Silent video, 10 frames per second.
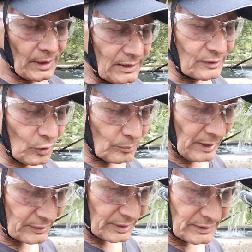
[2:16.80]
That is on
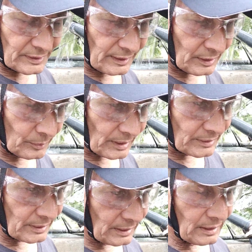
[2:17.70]
my sincere
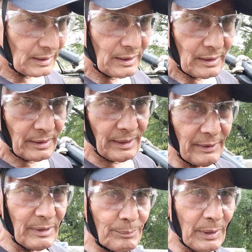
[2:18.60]
request.
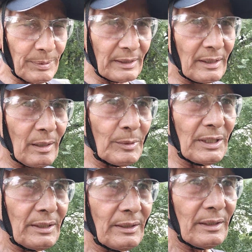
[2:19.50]
Live in perfect
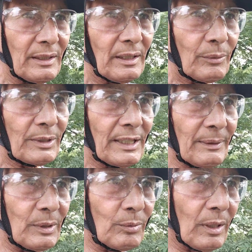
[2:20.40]
harmony with
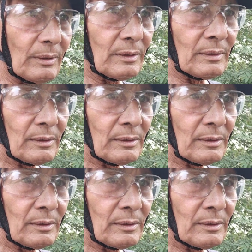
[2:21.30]
everyone.